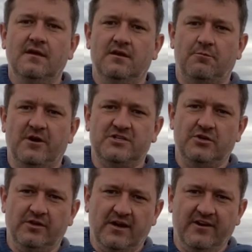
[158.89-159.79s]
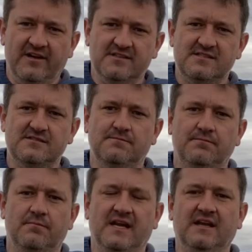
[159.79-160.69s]
depressional areas
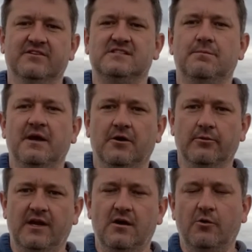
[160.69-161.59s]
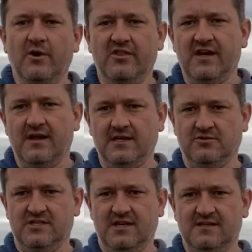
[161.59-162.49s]
might give us a better read on where that
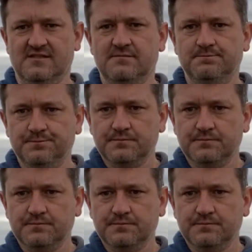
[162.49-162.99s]
nitrogen is.